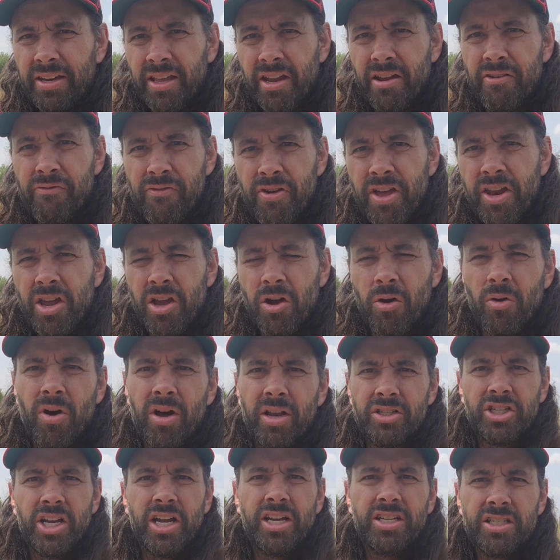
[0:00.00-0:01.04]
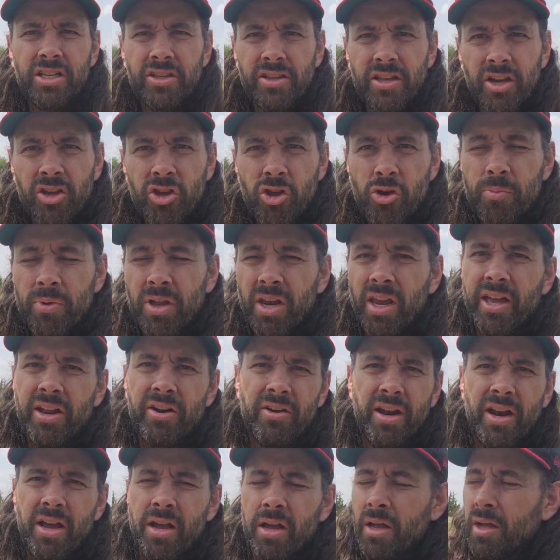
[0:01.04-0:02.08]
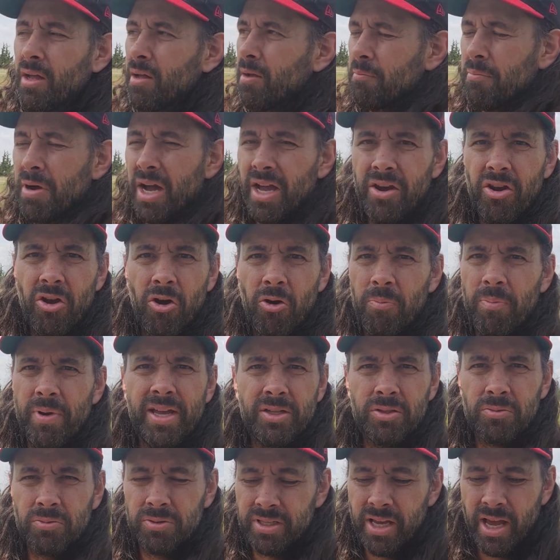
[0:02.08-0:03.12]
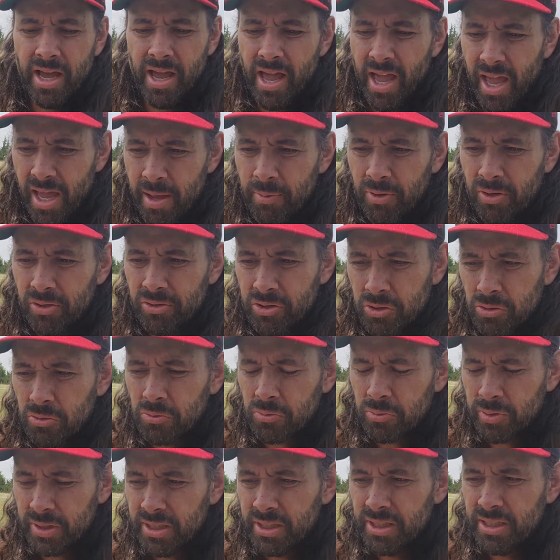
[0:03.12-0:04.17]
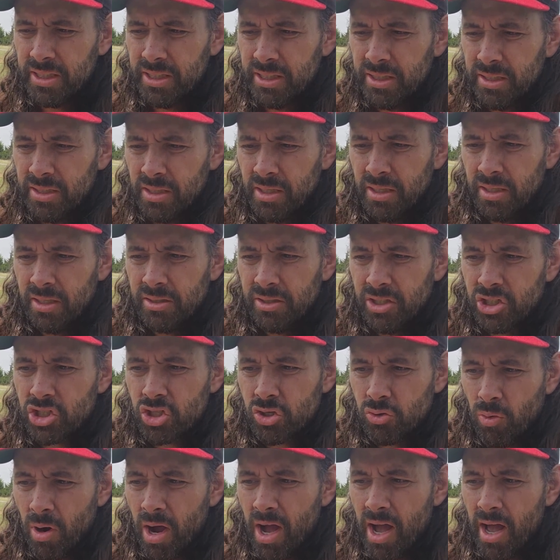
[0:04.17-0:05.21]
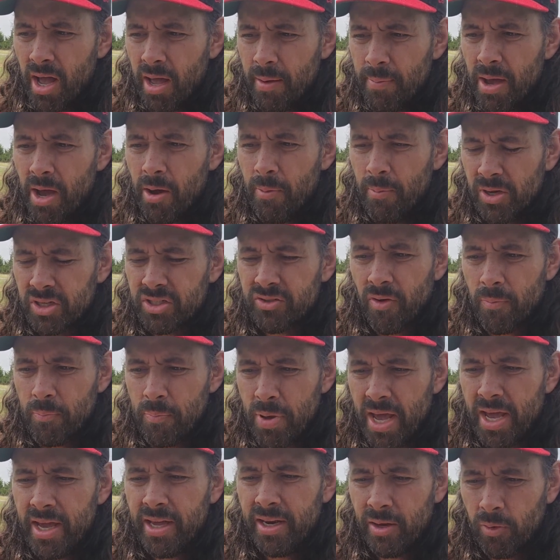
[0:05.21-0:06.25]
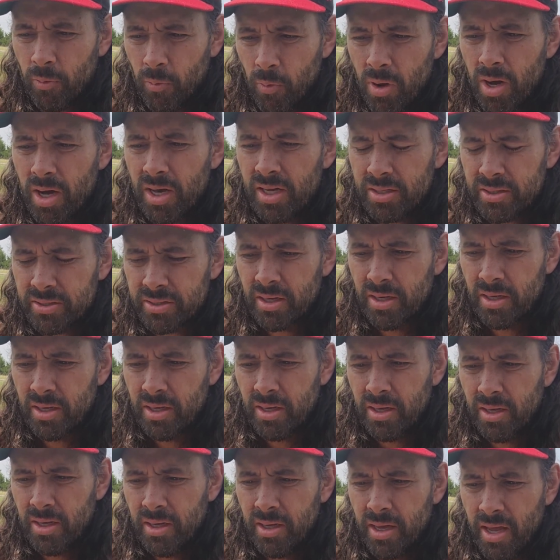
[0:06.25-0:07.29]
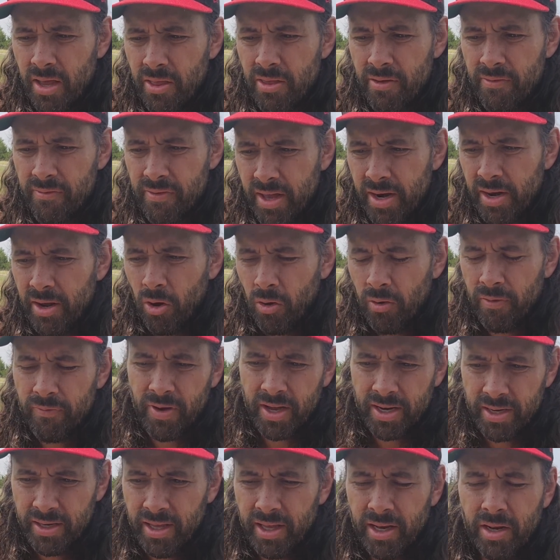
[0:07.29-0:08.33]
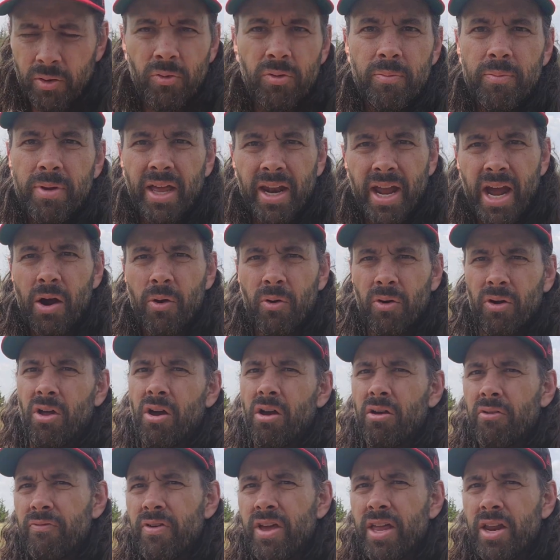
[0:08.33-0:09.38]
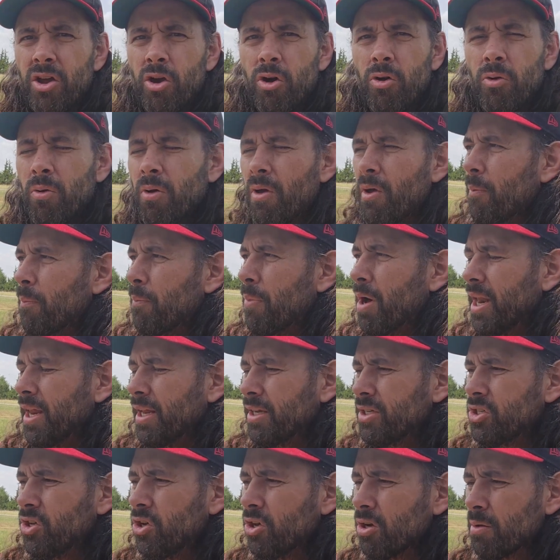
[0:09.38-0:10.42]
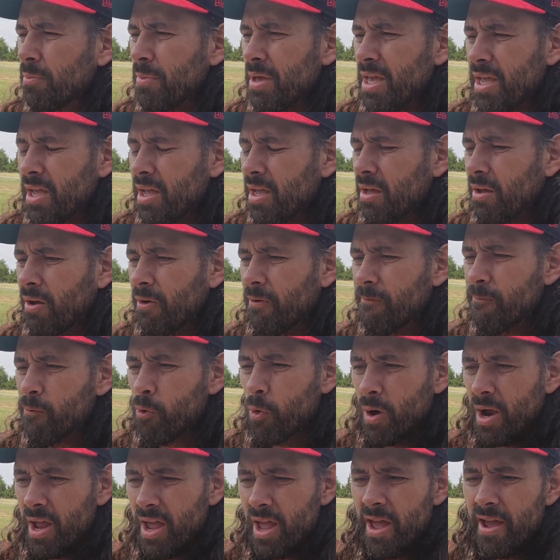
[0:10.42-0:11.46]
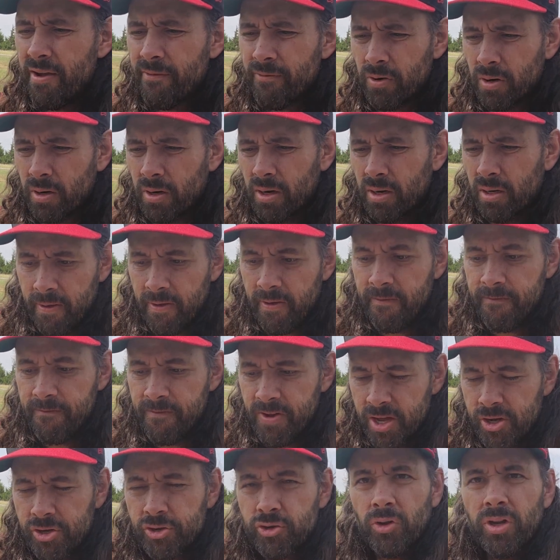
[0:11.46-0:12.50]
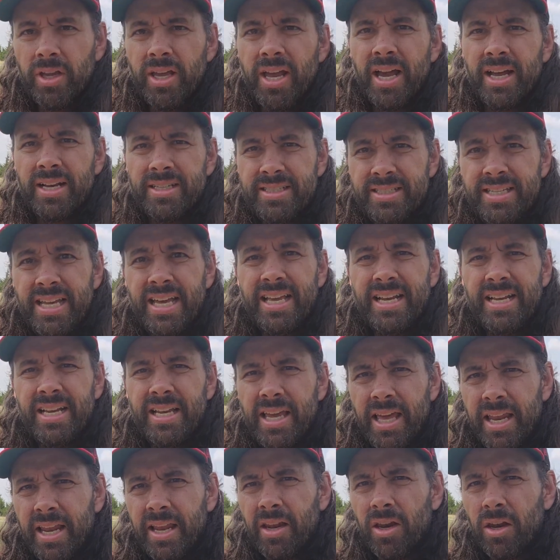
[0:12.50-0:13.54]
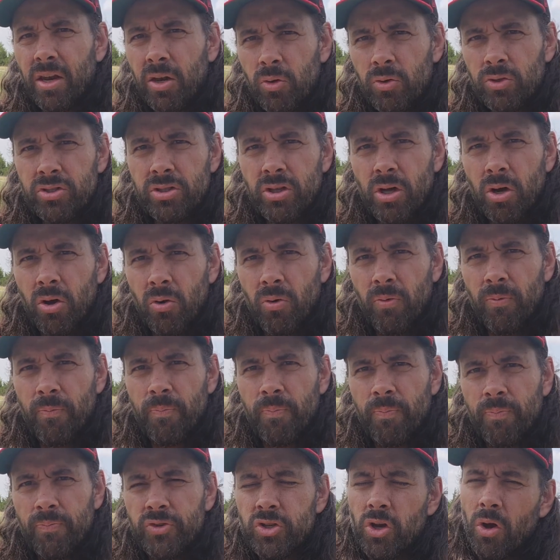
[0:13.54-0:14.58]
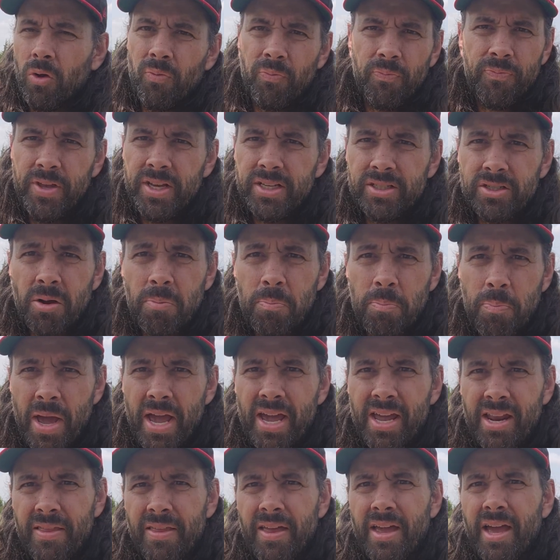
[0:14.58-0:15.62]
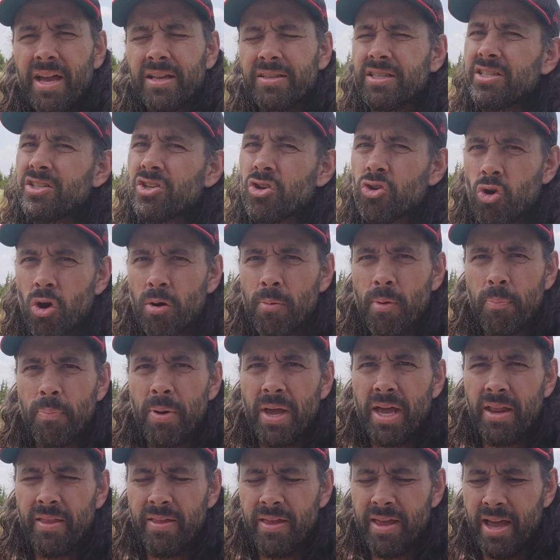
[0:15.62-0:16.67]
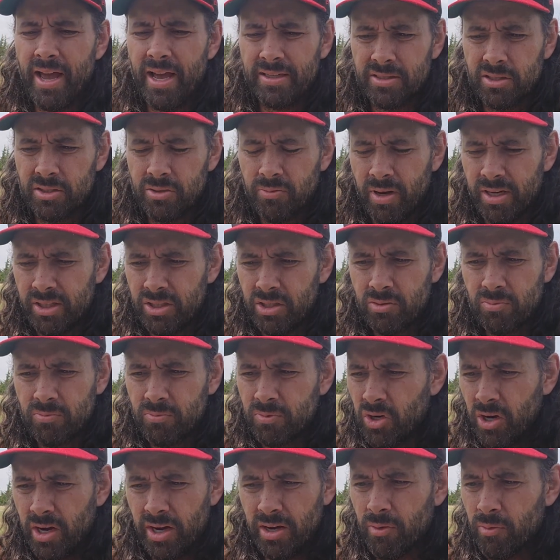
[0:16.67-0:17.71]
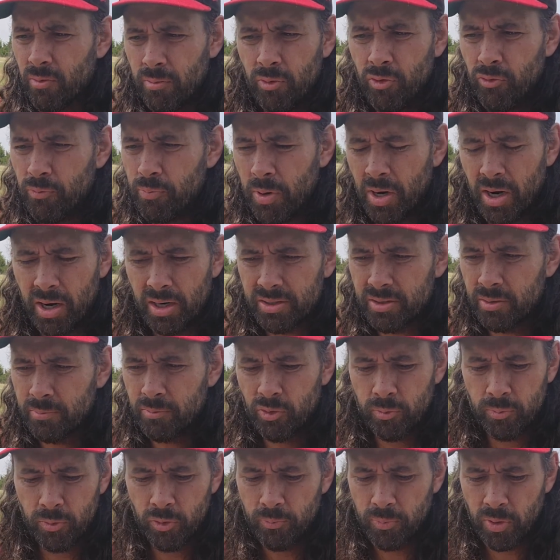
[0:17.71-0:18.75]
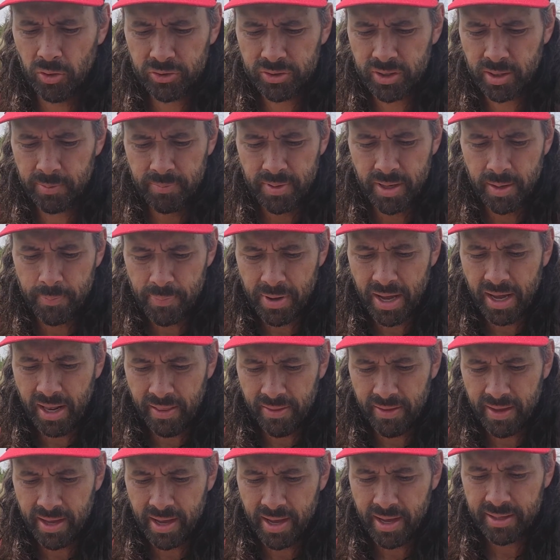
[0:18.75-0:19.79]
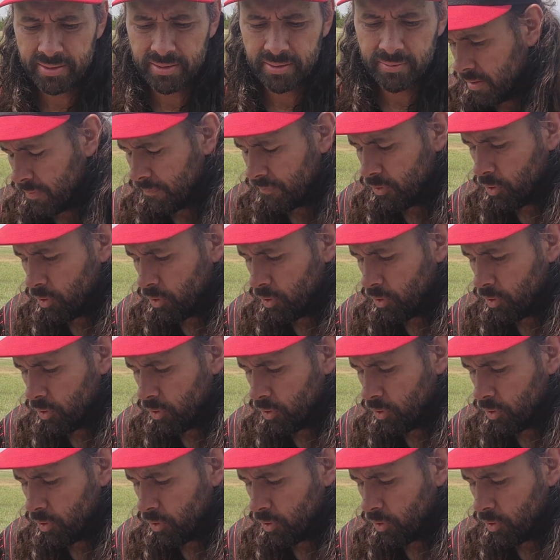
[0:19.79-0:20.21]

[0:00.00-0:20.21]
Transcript: I did a video on changing the accumulator, and by no means was I able to really describe how much of a pain it was in the video. If I did, it would be an hour-long video, but it took me forever. Eventually, I did get it loose, though. So these are pain in the ass. These are normal pain in the asses, right? Just trying to remove parts and remove bolts can be a pain in the ass.